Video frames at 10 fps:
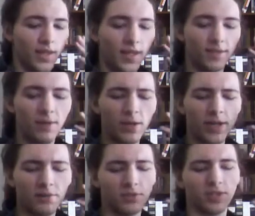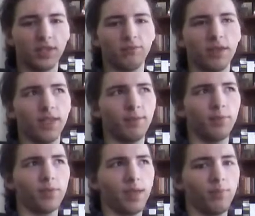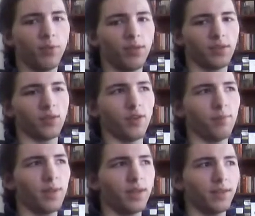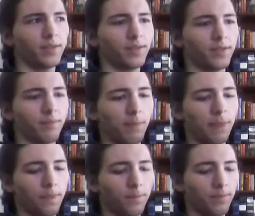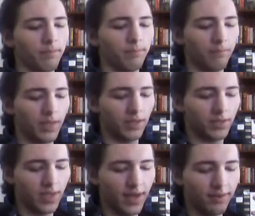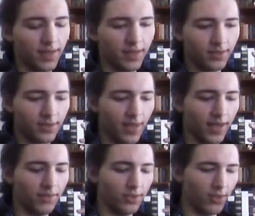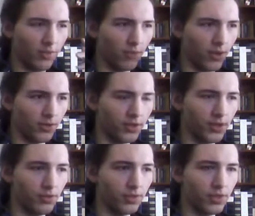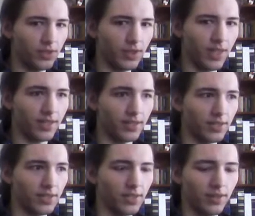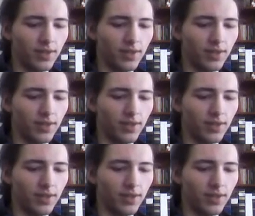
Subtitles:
It's very interesting the way they pull this off, because they have these underwater suits that